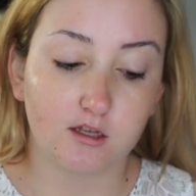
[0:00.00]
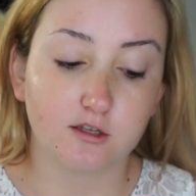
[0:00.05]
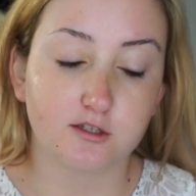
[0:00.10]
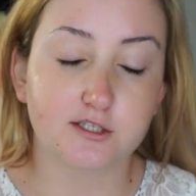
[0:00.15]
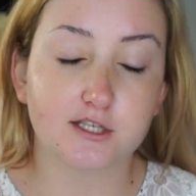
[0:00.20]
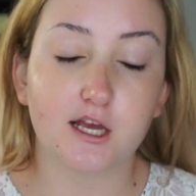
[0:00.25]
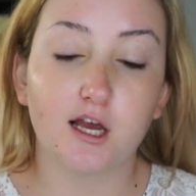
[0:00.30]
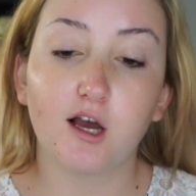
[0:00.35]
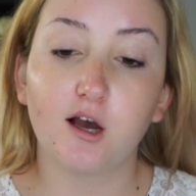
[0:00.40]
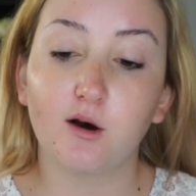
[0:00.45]

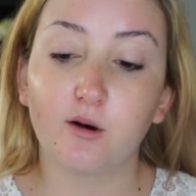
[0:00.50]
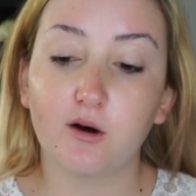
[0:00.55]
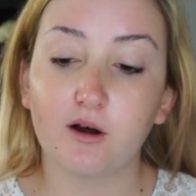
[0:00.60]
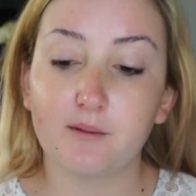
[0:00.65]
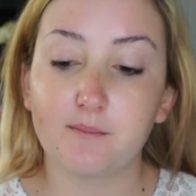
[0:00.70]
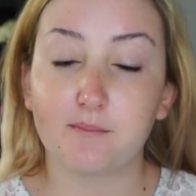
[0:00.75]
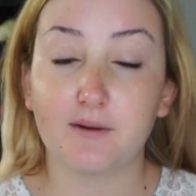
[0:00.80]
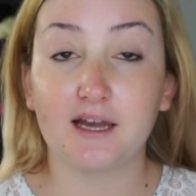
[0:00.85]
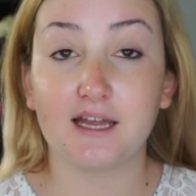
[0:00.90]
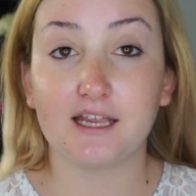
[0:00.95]
So
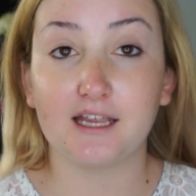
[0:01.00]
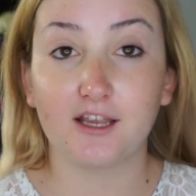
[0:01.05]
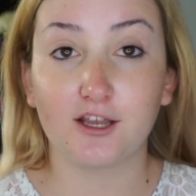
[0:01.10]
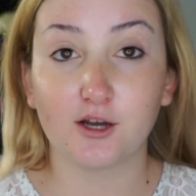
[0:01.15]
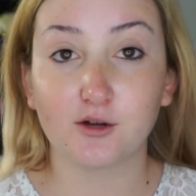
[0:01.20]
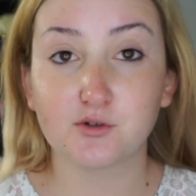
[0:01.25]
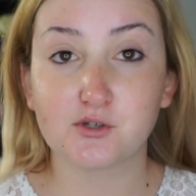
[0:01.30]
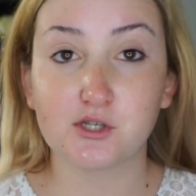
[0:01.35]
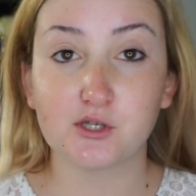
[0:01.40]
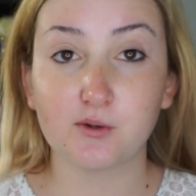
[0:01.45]
my
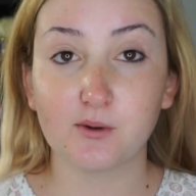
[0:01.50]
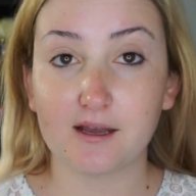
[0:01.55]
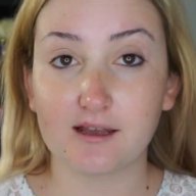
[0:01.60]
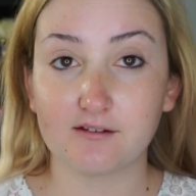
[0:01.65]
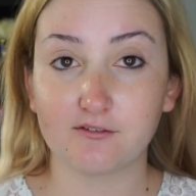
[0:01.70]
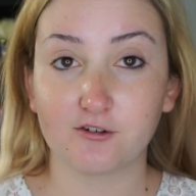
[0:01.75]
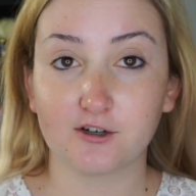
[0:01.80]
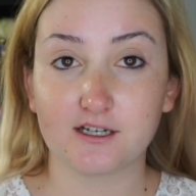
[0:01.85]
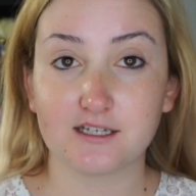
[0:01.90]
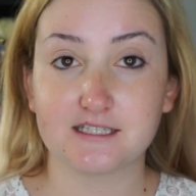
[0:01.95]
go-to
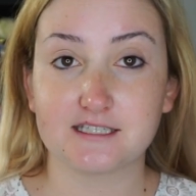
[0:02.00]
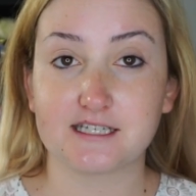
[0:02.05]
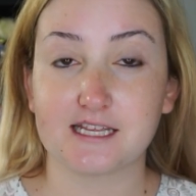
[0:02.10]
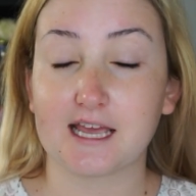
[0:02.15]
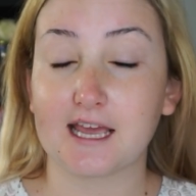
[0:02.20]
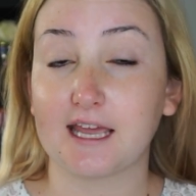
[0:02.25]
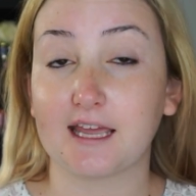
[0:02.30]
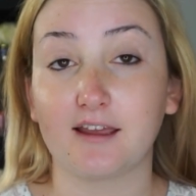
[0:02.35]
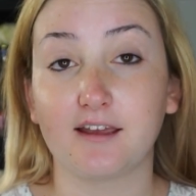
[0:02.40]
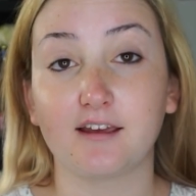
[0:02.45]
every
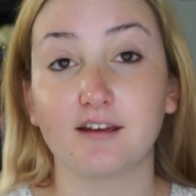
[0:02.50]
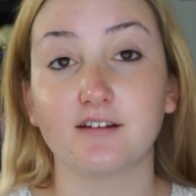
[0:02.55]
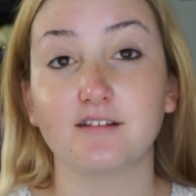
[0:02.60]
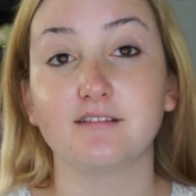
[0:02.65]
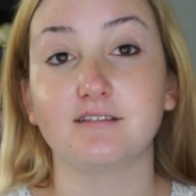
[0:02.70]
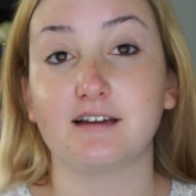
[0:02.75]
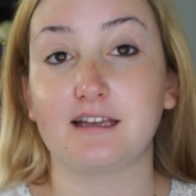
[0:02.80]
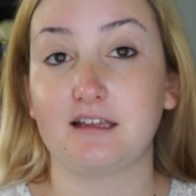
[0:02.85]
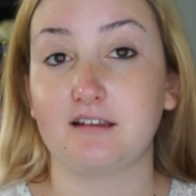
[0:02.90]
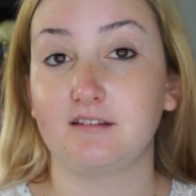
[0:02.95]
day
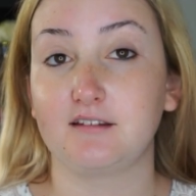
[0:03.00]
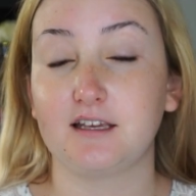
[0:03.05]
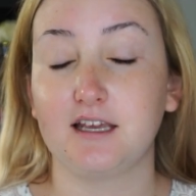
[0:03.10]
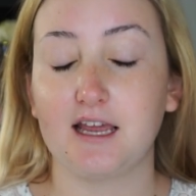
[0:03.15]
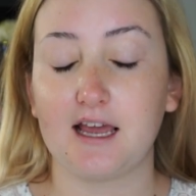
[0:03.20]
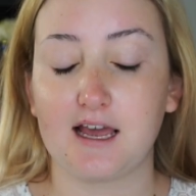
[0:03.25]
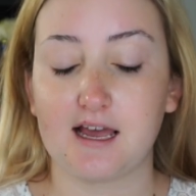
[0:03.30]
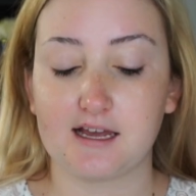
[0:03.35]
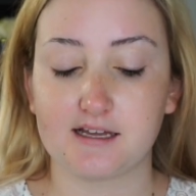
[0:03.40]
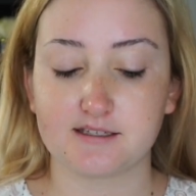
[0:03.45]

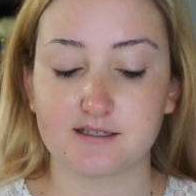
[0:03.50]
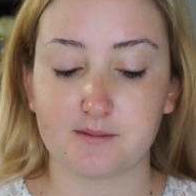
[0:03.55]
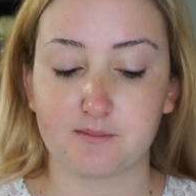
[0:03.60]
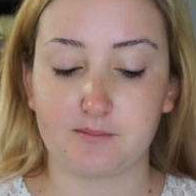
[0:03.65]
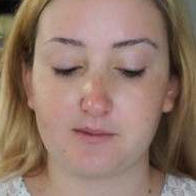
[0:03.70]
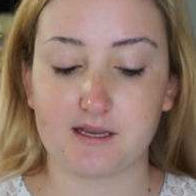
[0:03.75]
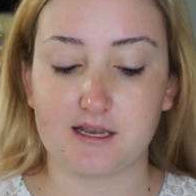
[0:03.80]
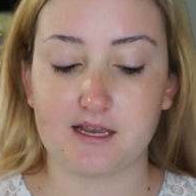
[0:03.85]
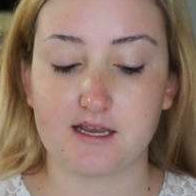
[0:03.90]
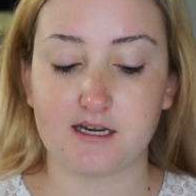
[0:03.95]
lately has
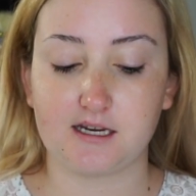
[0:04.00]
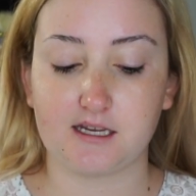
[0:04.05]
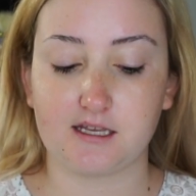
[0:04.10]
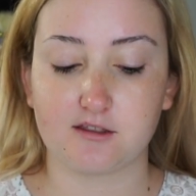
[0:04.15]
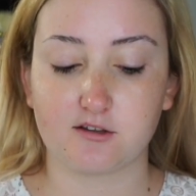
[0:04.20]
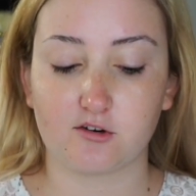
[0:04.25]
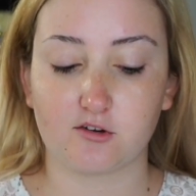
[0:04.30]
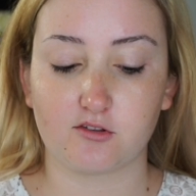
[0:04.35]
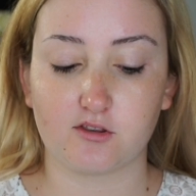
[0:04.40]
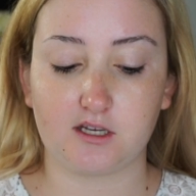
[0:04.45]
been
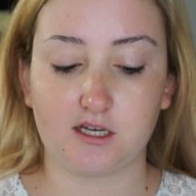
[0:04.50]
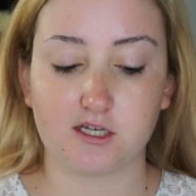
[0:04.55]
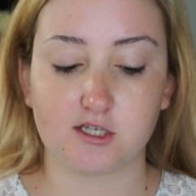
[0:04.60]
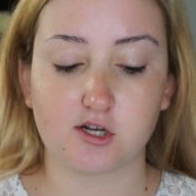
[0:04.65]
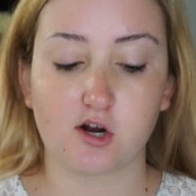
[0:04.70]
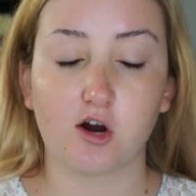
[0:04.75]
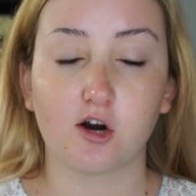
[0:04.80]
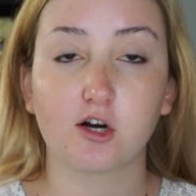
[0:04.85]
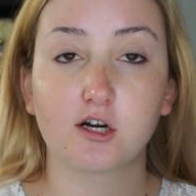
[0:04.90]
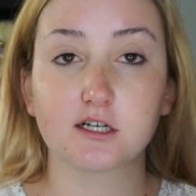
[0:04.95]
either the
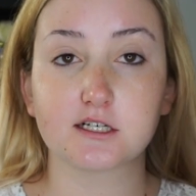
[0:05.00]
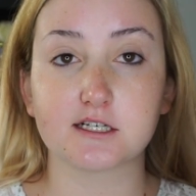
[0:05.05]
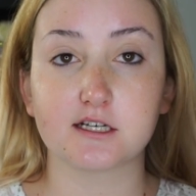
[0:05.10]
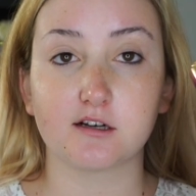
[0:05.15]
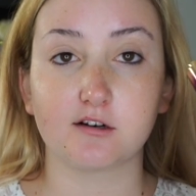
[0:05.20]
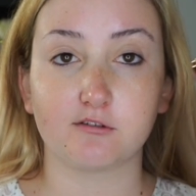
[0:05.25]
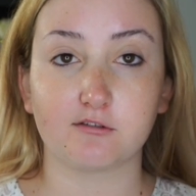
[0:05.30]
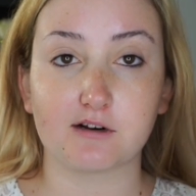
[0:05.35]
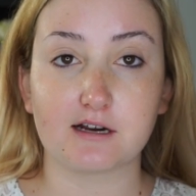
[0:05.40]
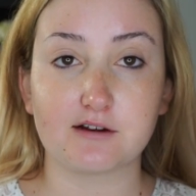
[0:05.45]
Tarte
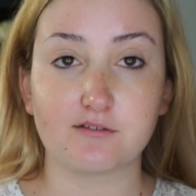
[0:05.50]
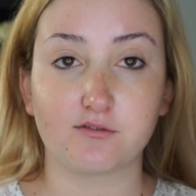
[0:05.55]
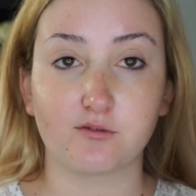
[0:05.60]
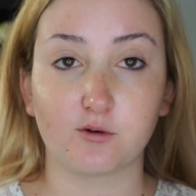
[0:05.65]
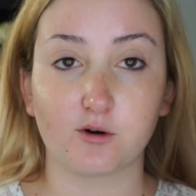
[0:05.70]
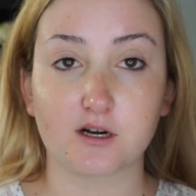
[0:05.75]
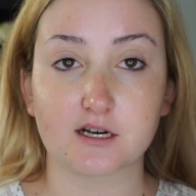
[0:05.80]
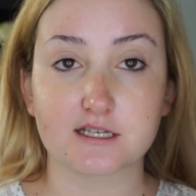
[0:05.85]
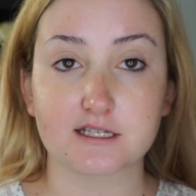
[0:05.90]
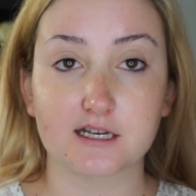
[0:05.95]

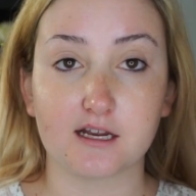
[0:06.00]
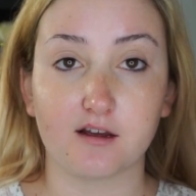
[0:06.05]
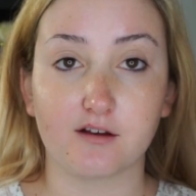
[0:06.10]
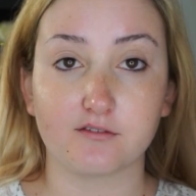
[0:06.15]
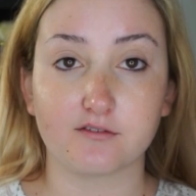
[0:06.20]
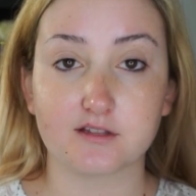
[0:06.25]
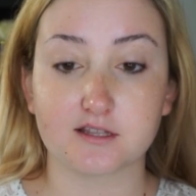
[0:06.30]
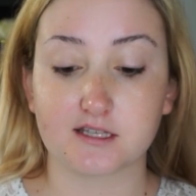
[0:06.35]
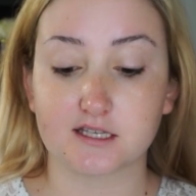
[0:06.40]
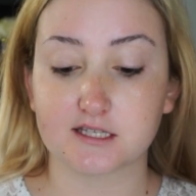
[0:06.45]
Rainforest
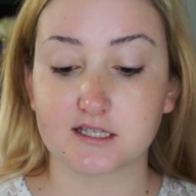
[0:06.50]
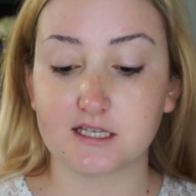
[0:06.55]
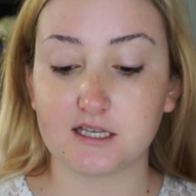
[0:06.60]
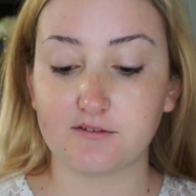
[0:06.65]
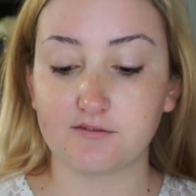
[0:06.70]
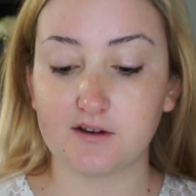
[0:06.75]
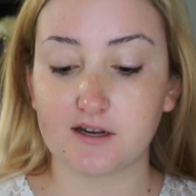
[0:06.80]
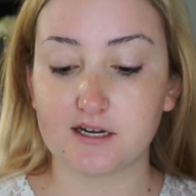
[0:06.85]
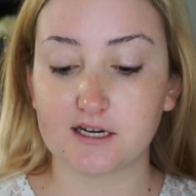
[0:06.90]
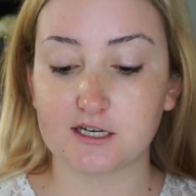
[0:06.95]
of the
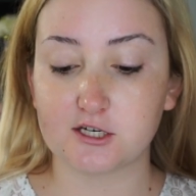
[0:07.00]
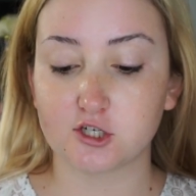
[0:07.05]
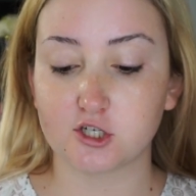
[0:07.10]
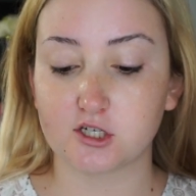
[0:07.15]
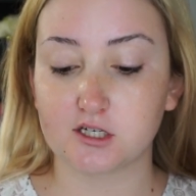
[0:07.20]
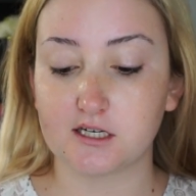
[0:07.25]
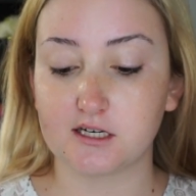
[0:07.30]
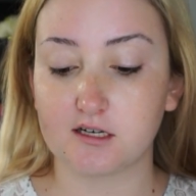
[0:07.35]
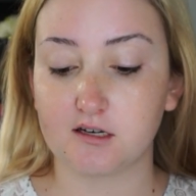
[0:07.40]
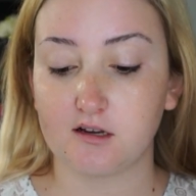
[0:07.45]
Sea
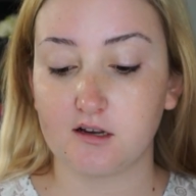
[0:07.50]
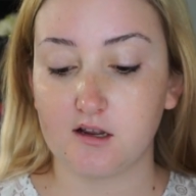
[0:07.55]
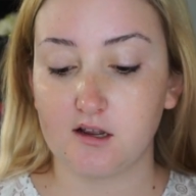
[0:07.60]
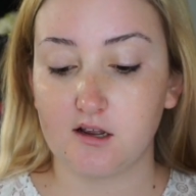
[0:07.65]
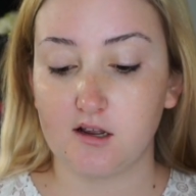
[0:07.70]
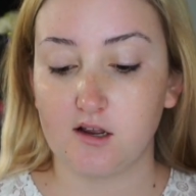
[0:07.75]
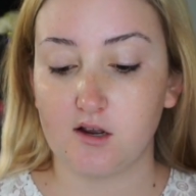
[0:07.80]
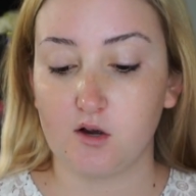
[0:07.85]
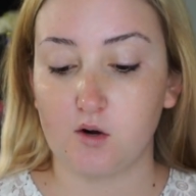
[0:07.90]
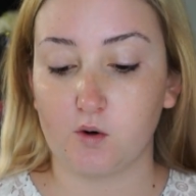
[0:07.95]
foundation
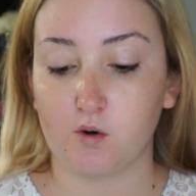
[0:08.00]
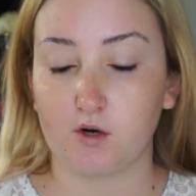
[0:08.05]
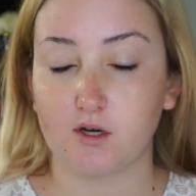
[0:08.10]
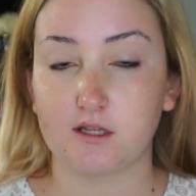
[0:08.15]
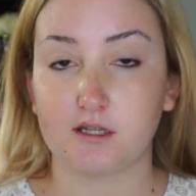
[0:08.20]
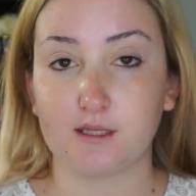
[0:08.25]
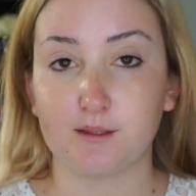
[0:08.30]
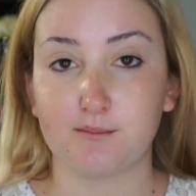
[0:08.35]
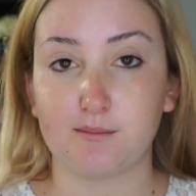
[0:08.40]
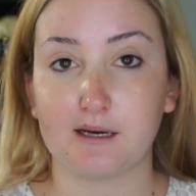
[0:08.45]

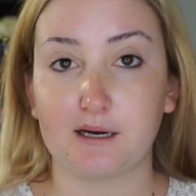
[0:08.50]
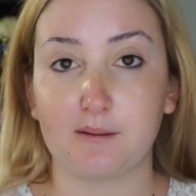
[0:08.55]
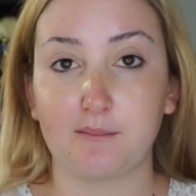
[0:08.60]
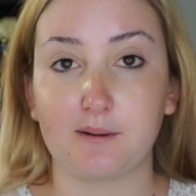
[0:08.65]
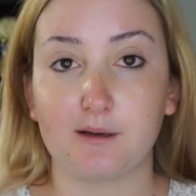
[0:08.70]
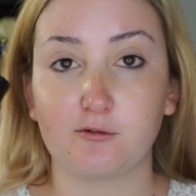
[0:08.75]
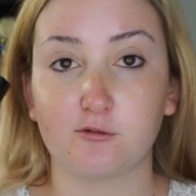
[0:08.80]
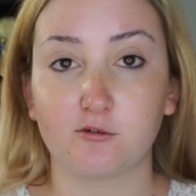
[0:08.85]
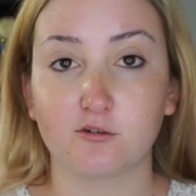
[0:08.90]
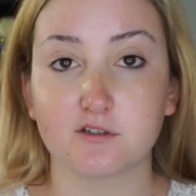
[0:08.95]
or the
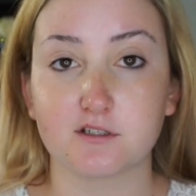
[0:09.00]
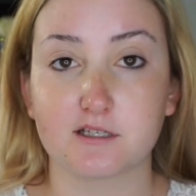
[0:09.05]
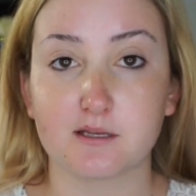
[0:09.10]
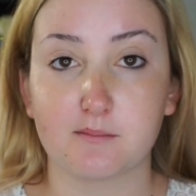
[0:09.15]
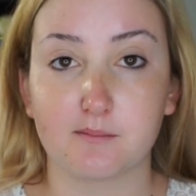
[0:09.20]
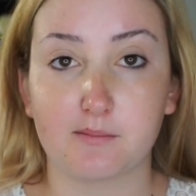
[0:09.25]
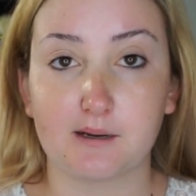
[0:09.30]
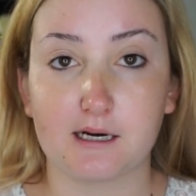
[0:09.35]
Bareminerals